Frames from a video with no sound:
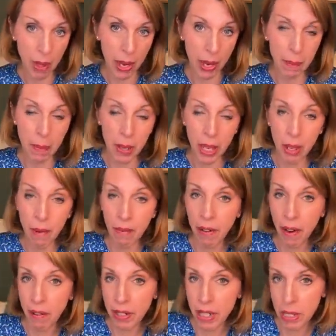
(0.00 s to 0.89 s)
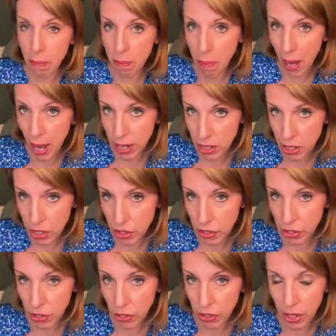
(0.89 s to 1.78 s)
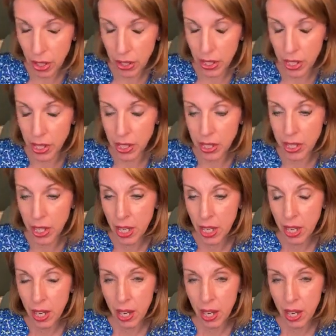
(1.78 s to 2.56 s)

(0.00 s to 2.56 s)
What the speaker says: They become very dependent on others.